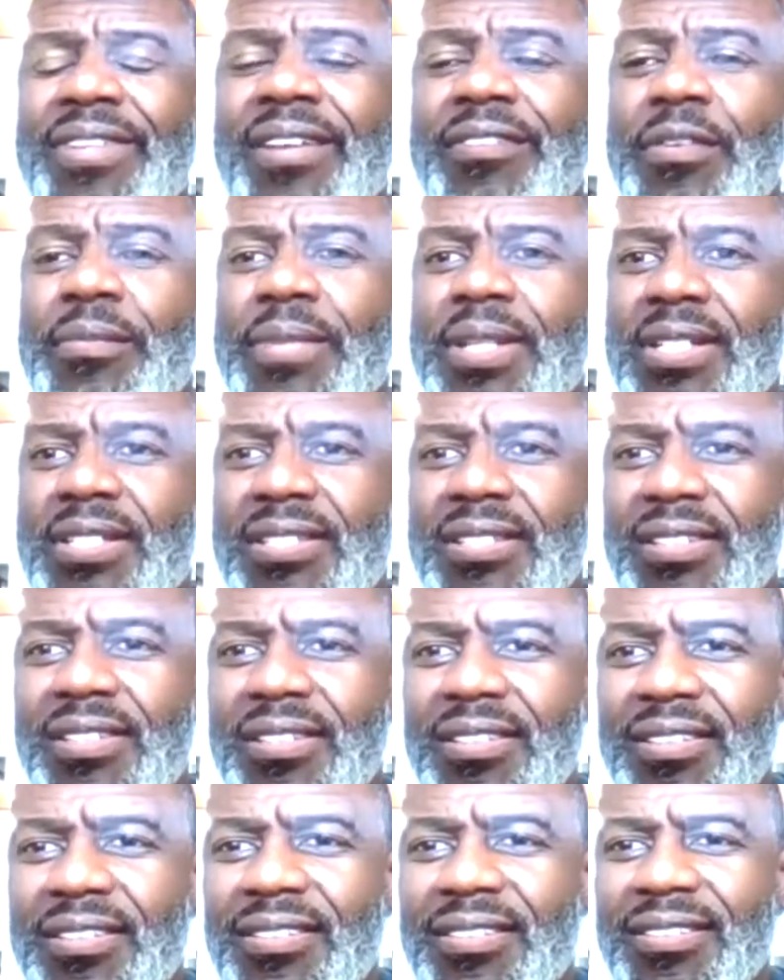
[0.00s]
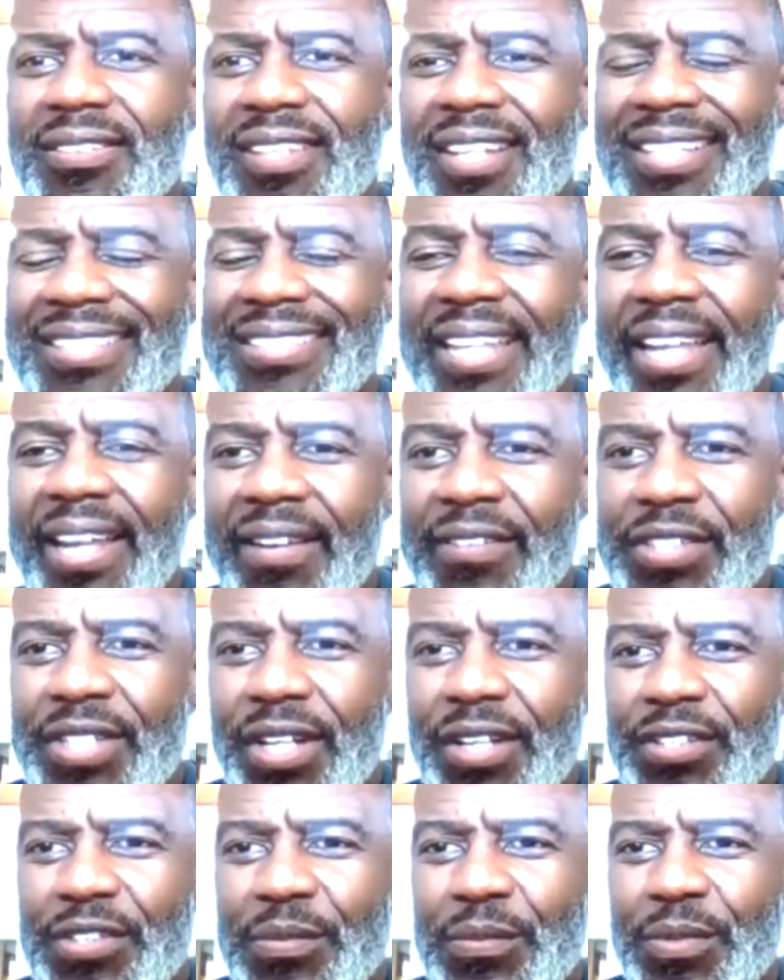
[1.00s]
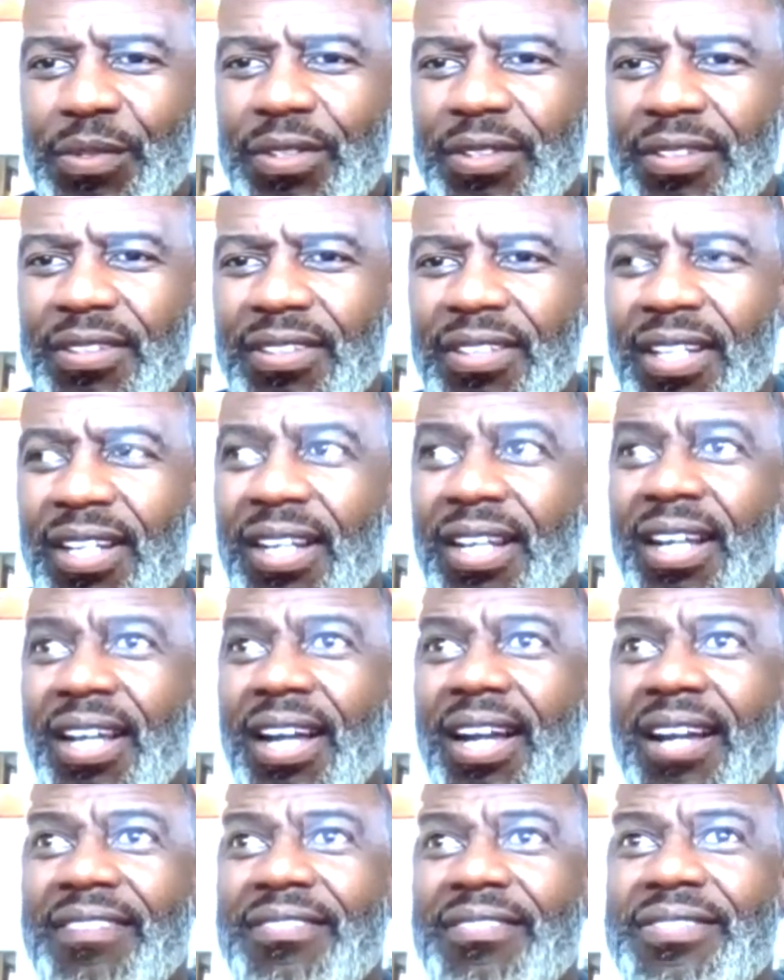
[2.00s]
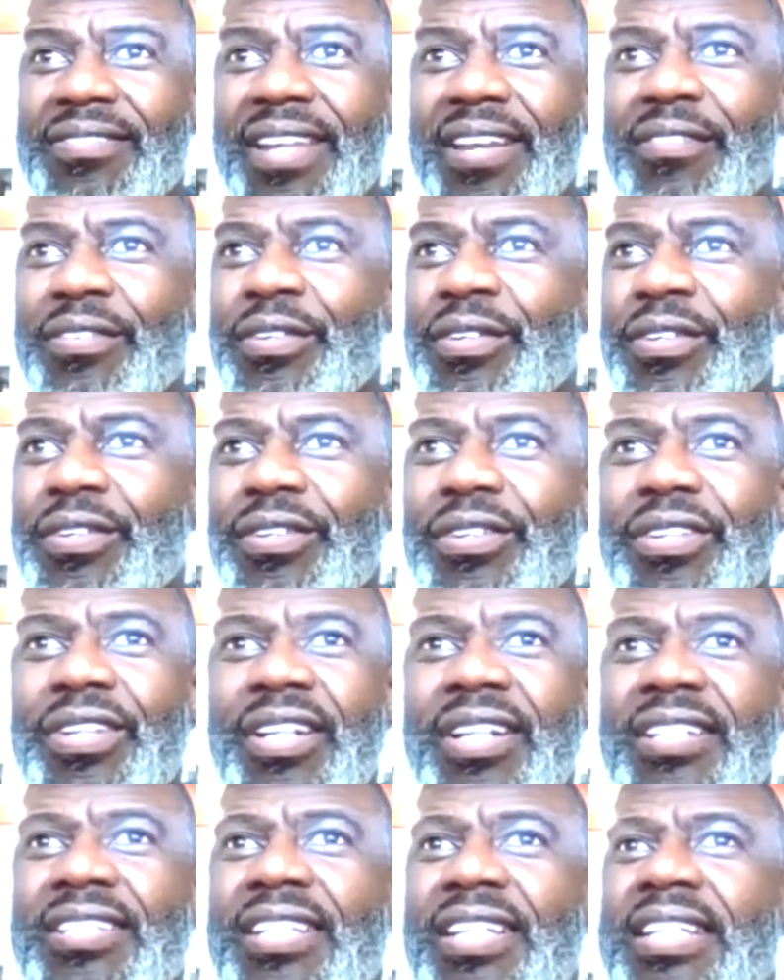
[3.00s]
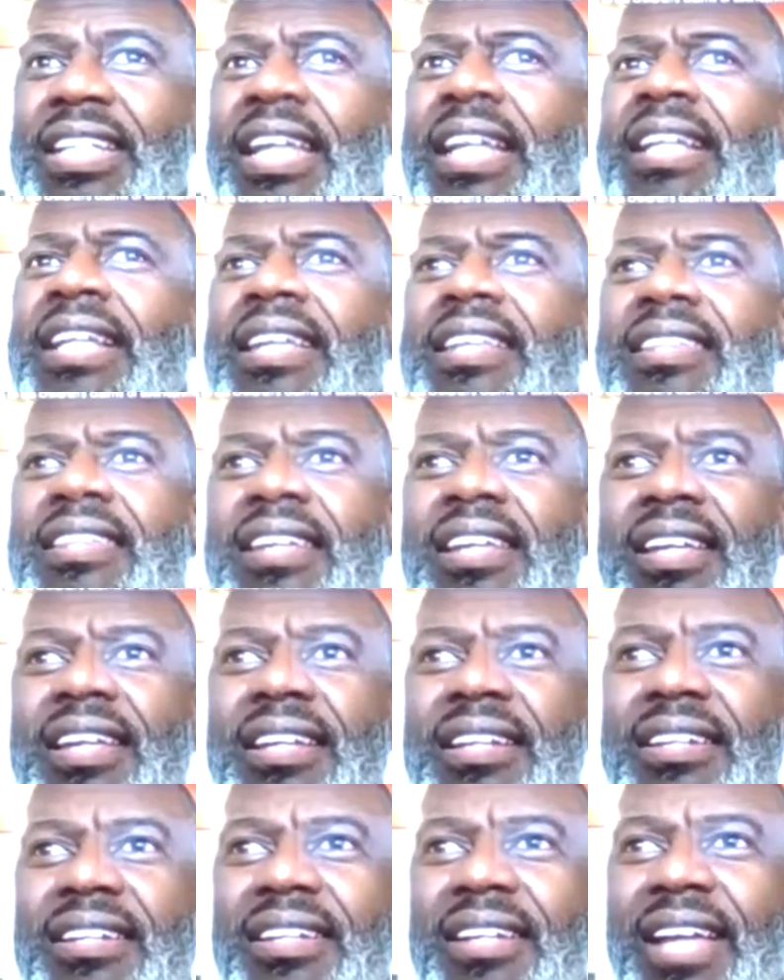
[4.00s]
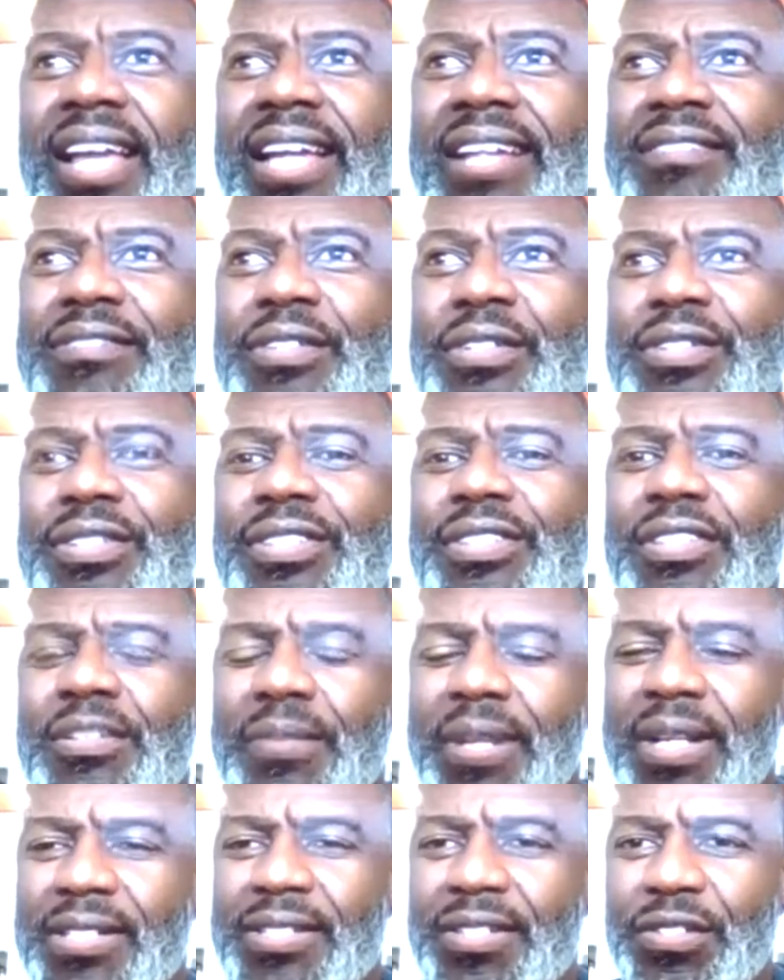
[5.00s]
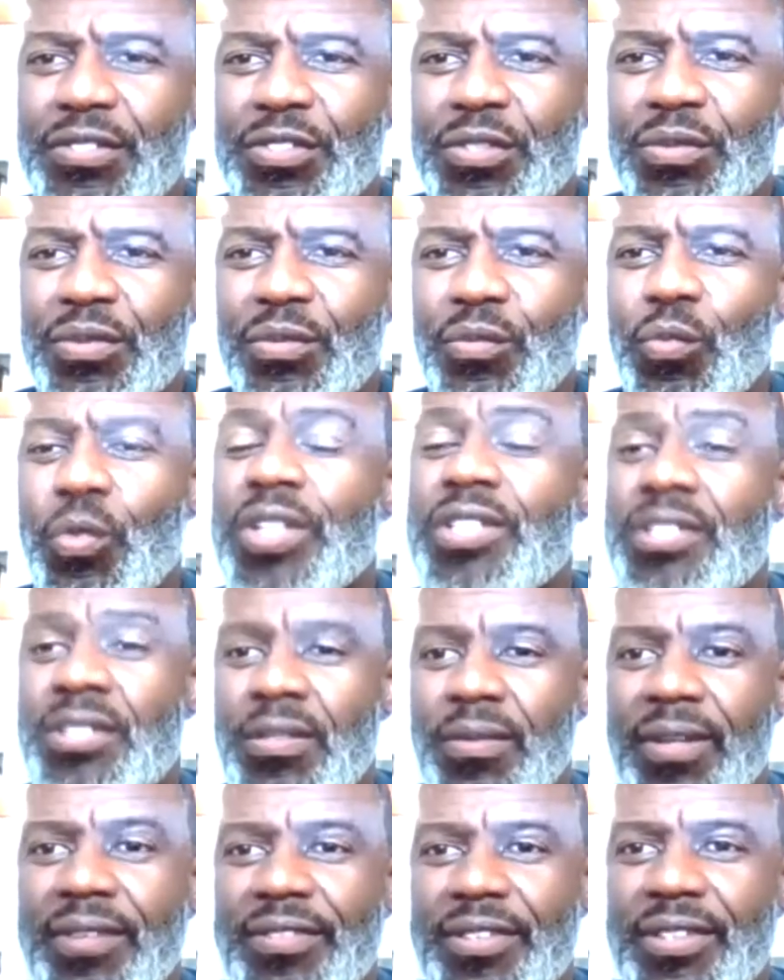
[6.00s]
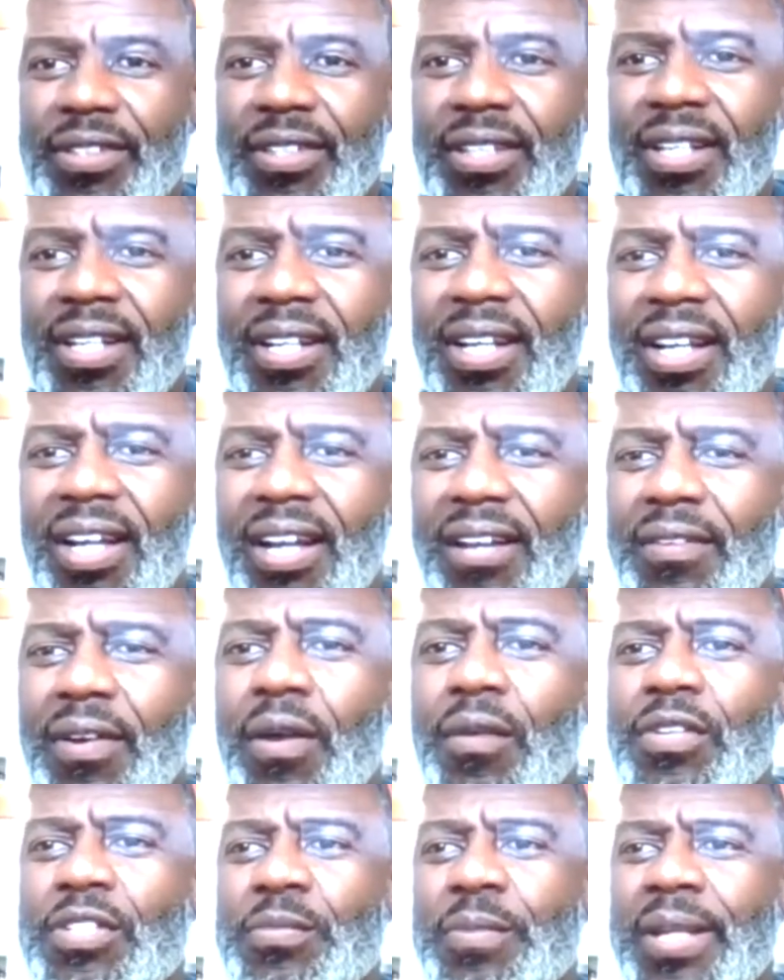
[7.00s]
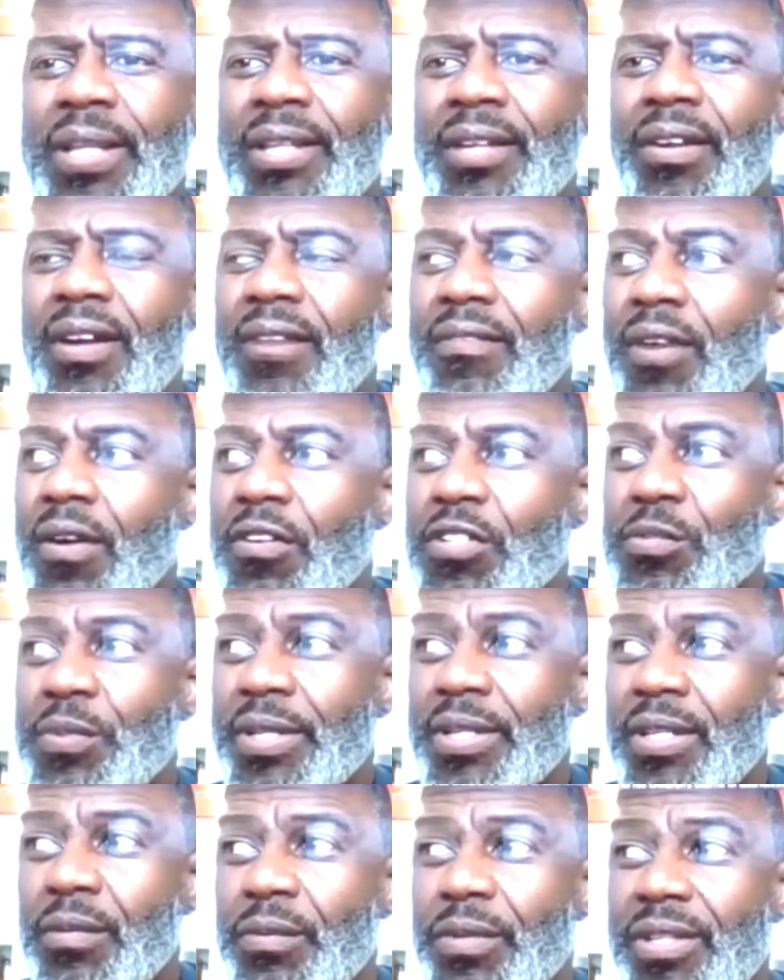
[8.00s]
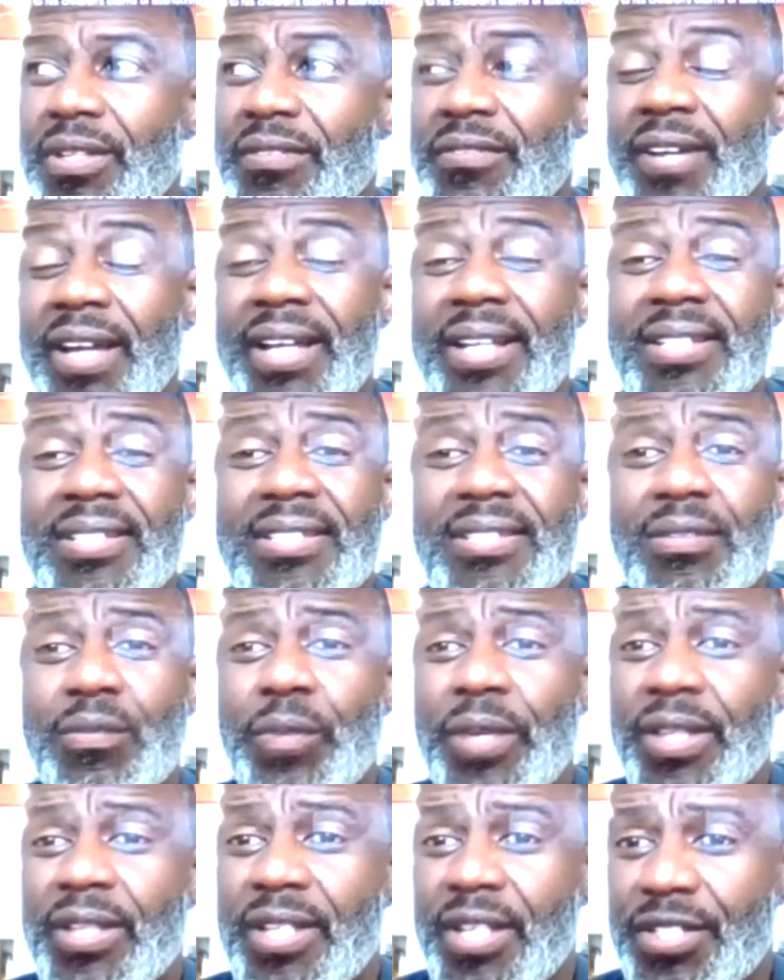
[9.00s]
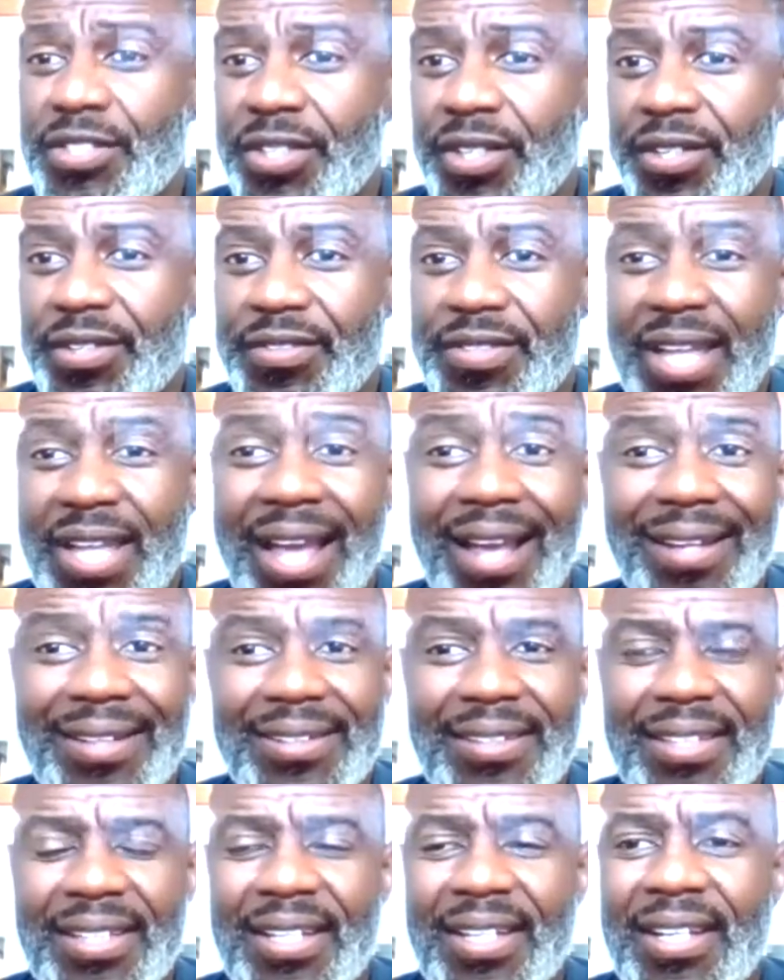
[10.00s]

never missed a day of child support. I've never done anything adverse to my children whatsoever. I've always been there. I've always been there with advice, whether they took it or not.